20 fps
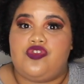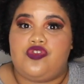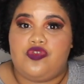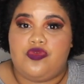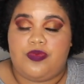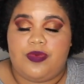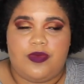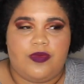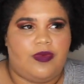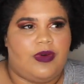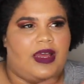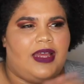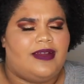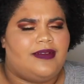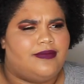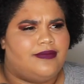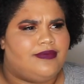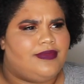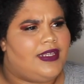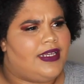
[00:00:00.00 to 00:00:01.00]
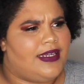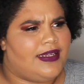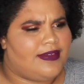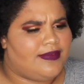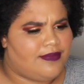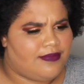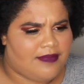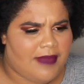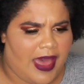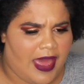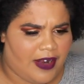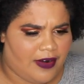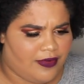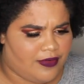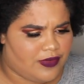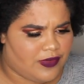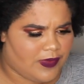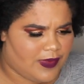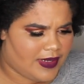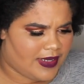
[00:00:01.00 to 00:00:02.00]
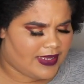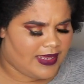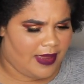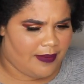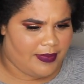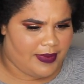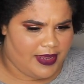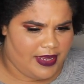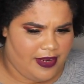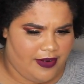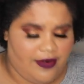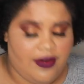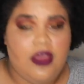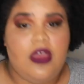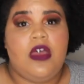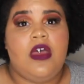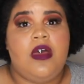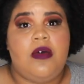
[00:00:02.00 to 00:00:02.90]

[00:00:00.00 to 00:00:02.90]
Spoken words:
well, I don't think it matters what type of hair,